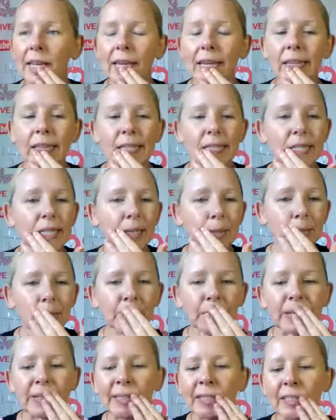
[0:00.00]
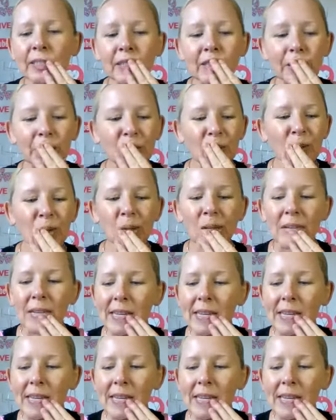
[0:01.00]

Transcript: And this is important to